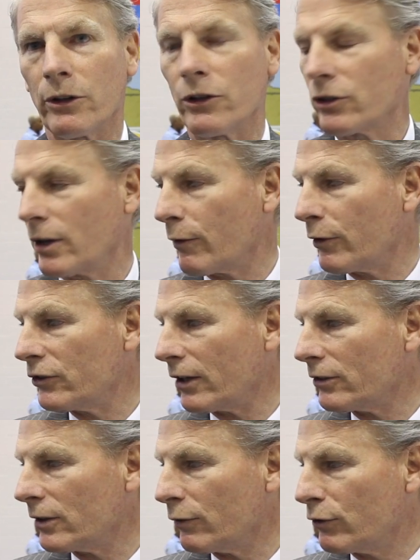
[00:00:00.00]
discoveries
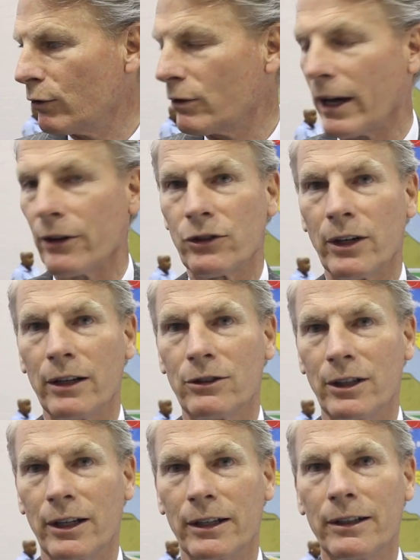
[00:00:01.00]
as of
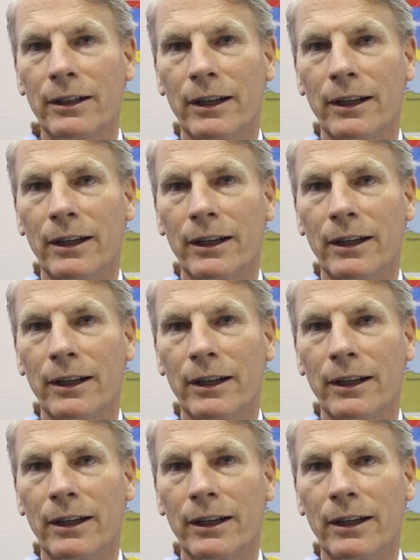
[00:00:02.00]
2018,